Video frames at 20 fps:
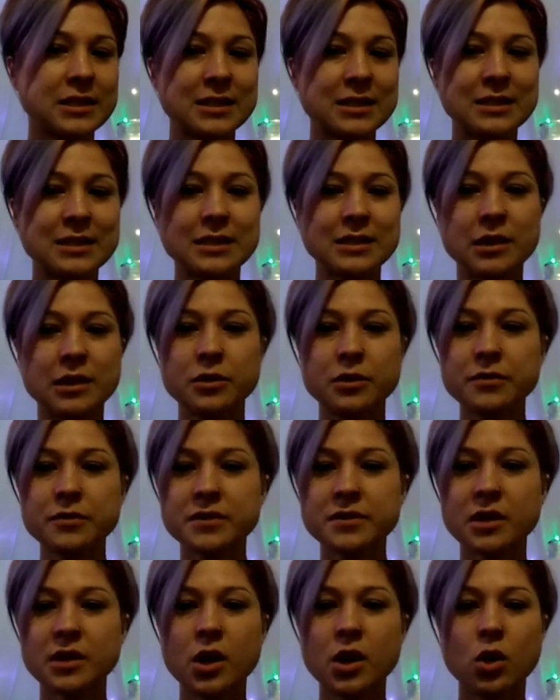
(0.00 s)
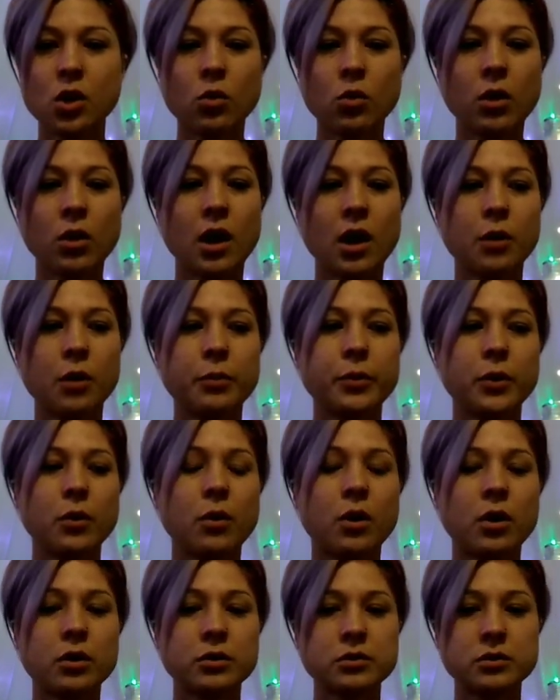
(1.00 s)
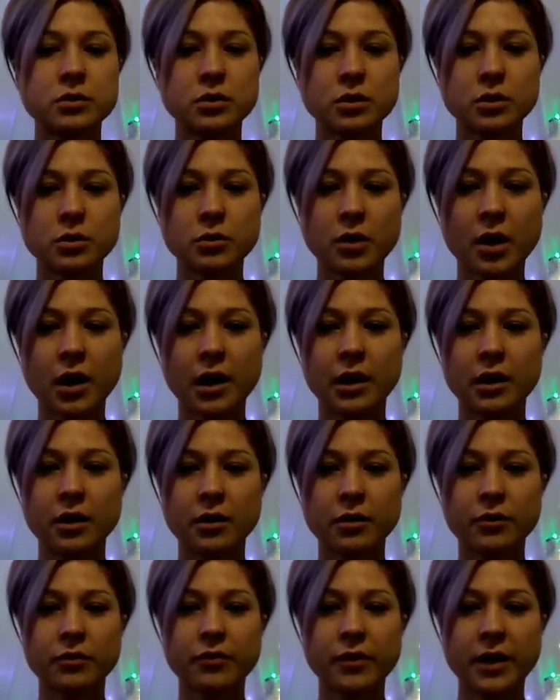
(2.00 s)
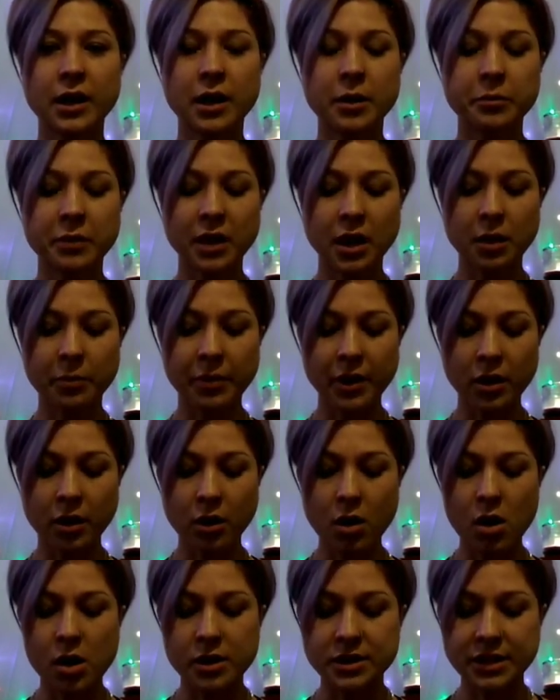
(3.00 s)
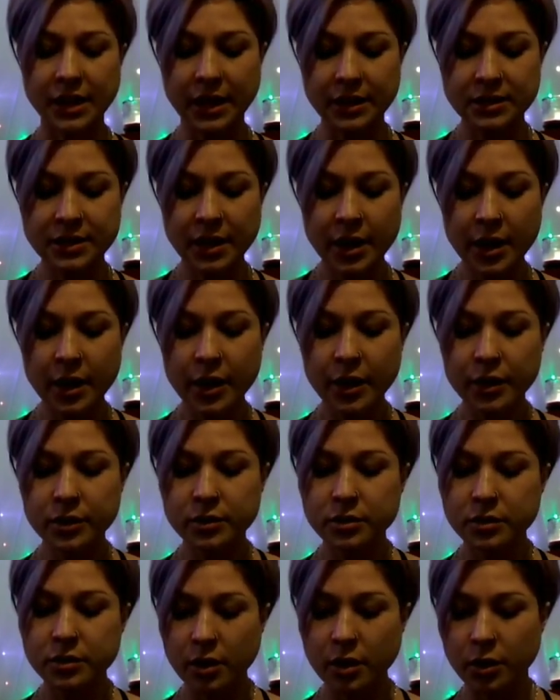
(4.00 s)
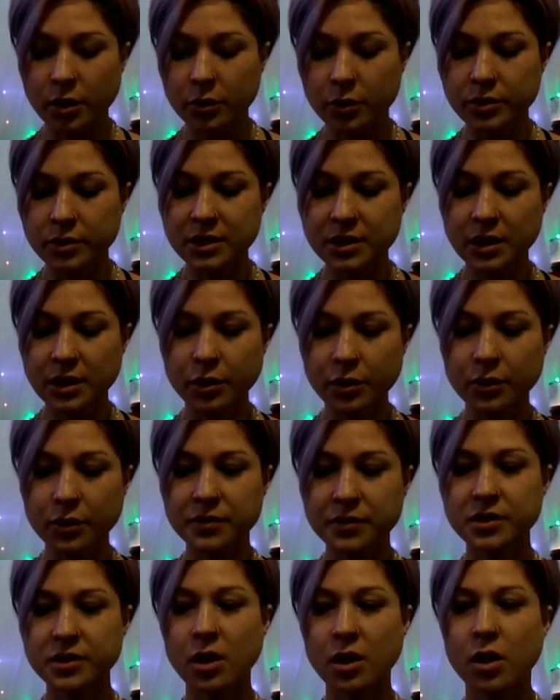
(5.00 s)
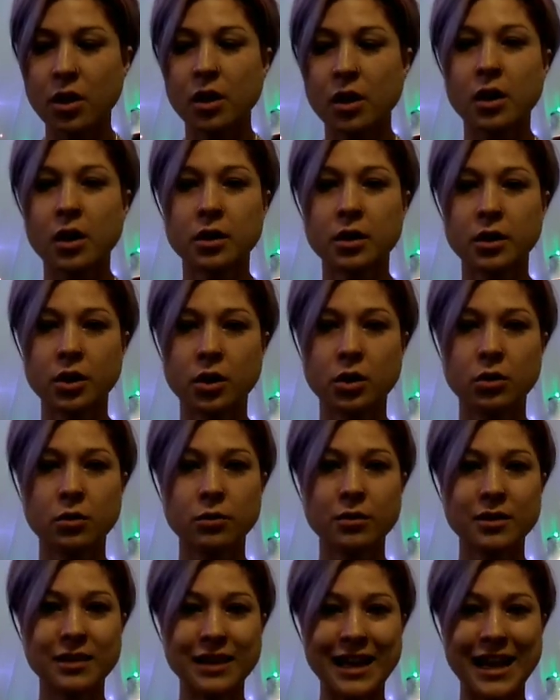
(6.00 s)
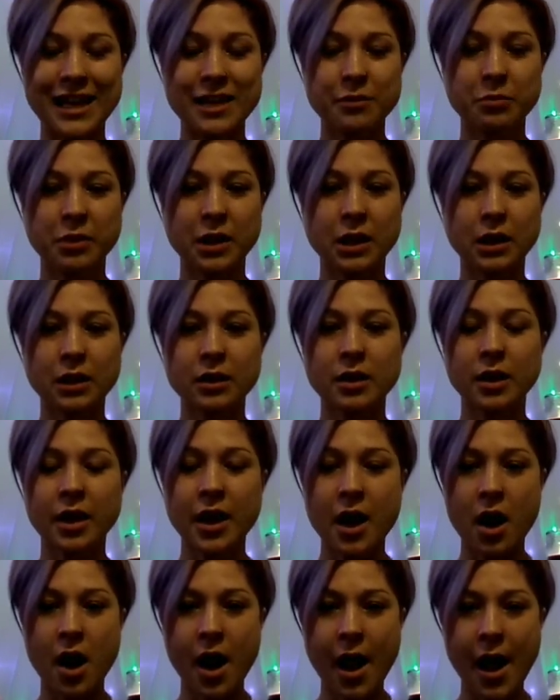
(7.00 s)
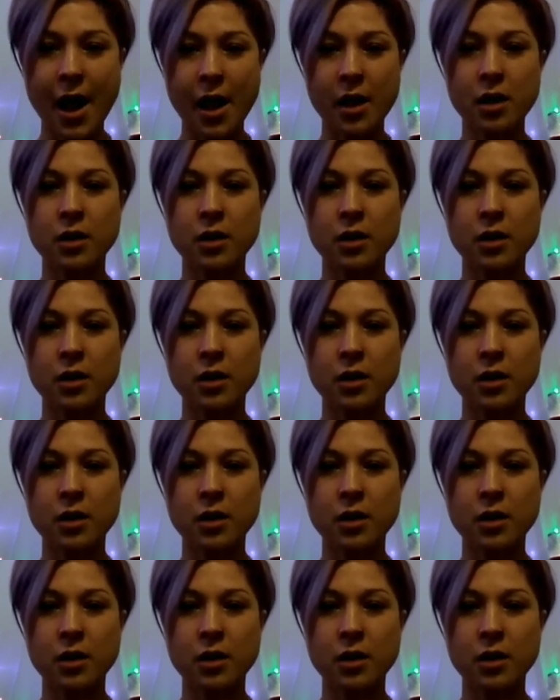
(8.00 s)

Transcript: the sylphs will help you also kind of get a better context. So sylphs are, light beings. They are